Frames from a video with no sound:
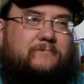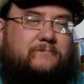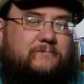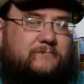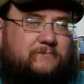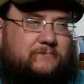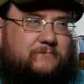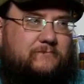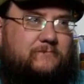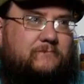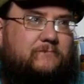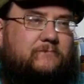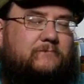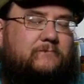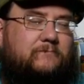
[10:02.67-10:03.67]

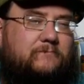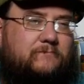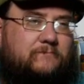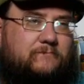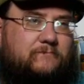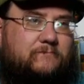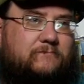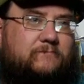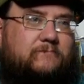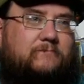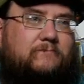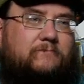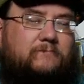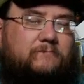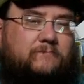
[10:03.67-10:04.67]

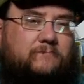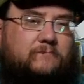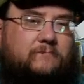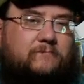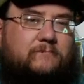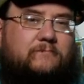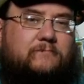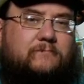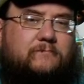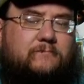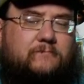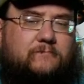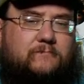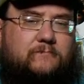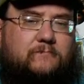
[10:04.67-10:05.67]

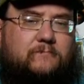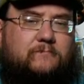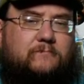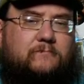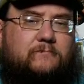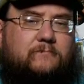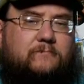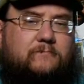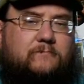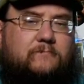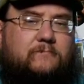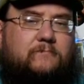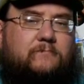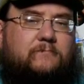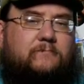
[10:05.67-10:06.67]

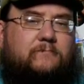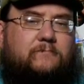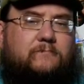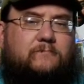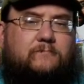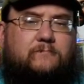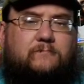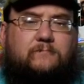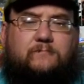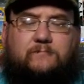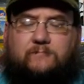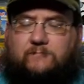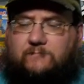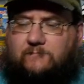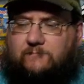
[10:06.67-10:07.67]

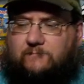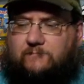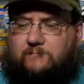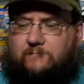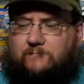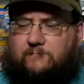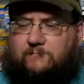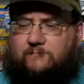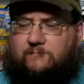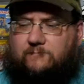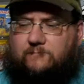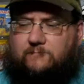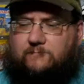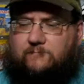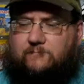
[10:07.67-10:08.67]

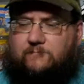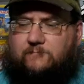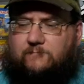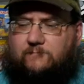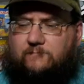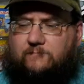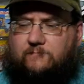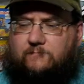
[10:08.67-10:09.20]
The person shown says nothing.